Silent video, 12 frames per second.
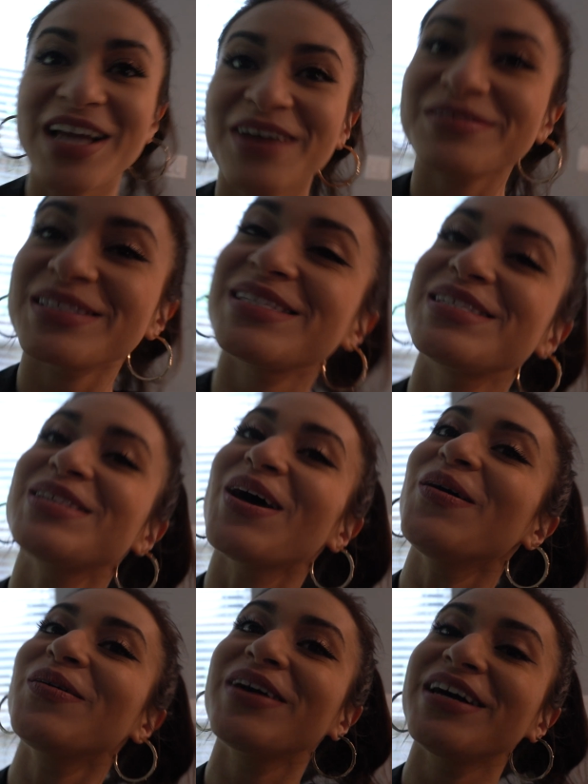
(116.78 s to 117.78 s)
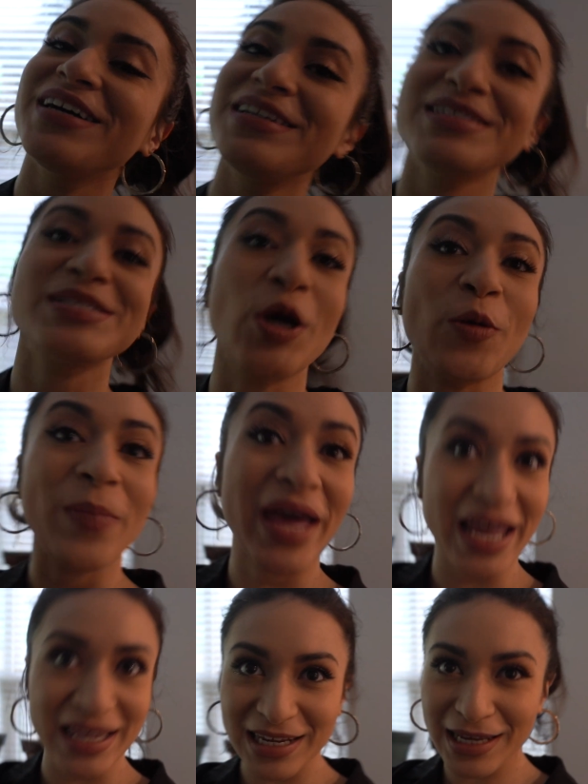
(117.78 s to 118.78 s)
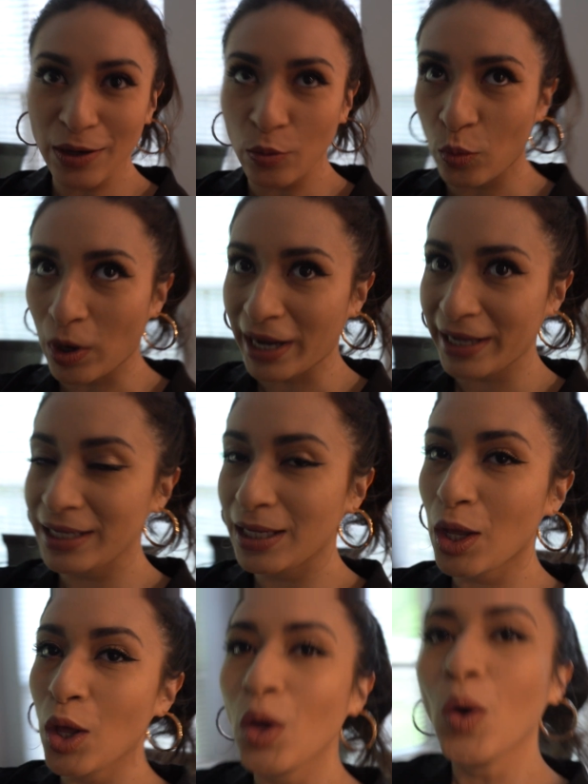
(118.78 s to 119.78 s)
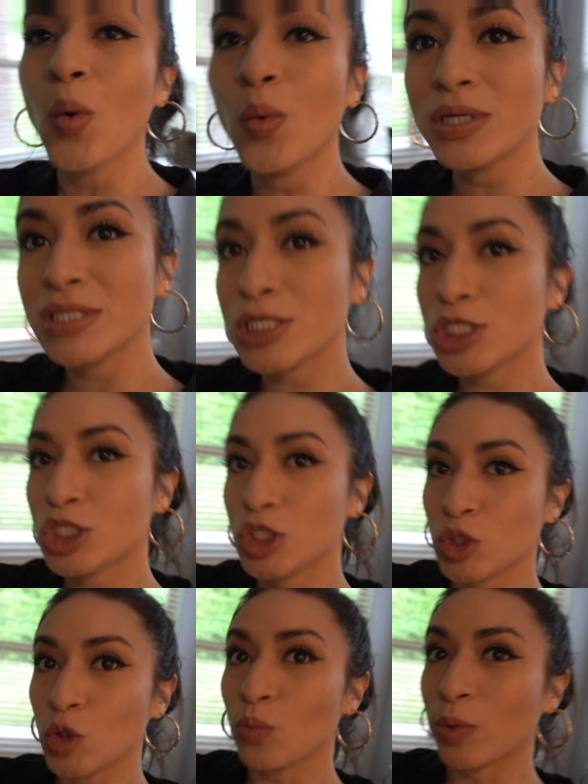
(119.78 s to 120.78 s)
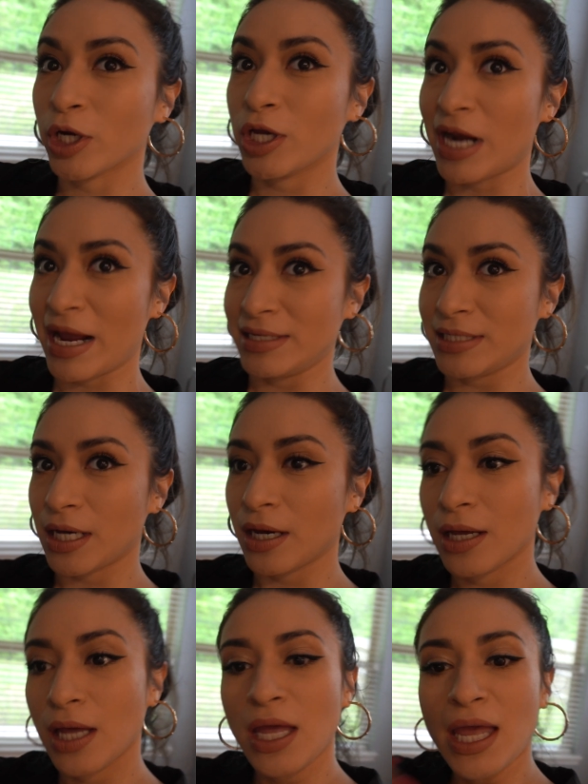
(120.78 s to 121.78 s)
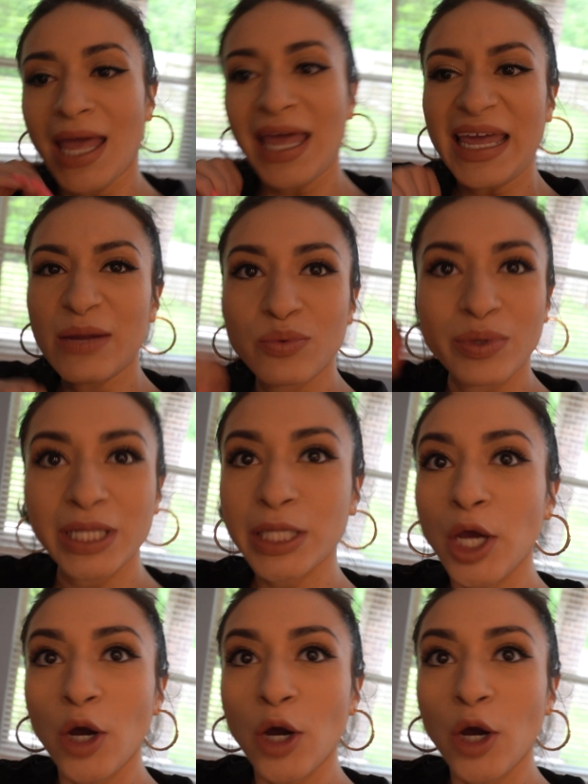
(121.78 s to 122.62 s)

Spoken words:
out so good. So painting it white was a super good idea. It really